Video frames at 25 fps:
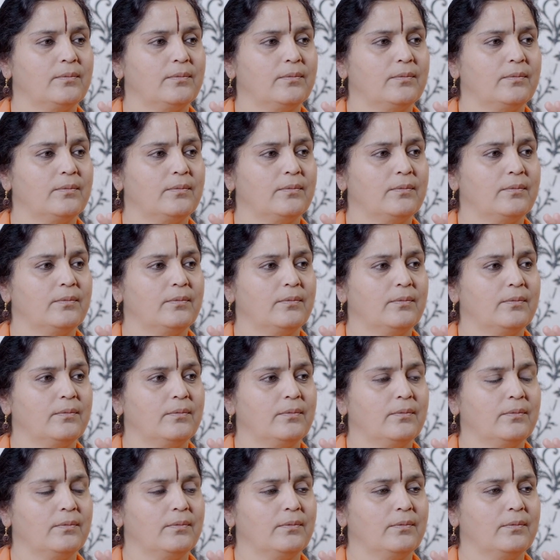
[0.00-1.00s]

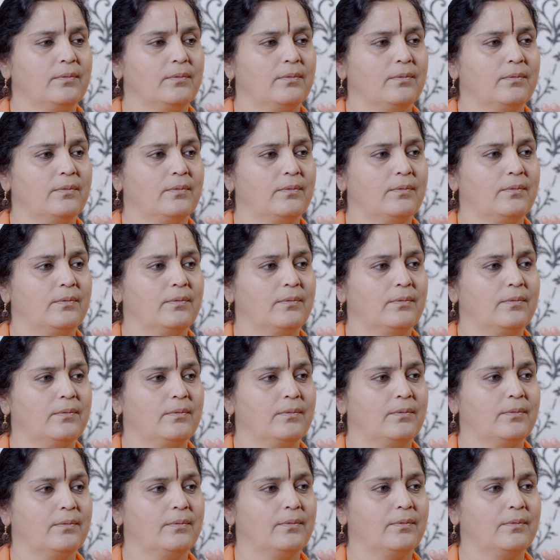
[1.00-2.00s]

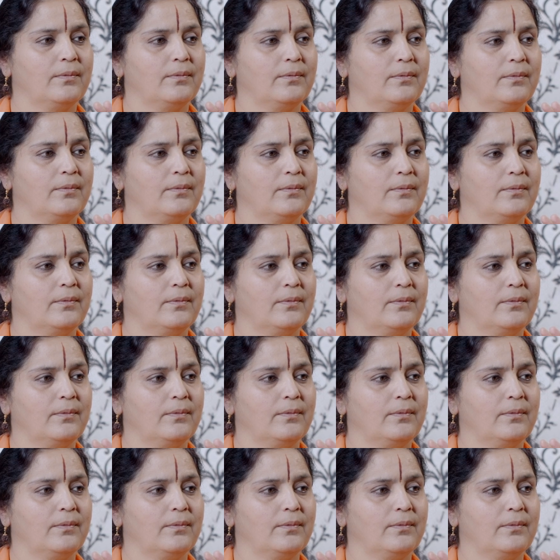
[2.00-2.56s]
Nothing is said.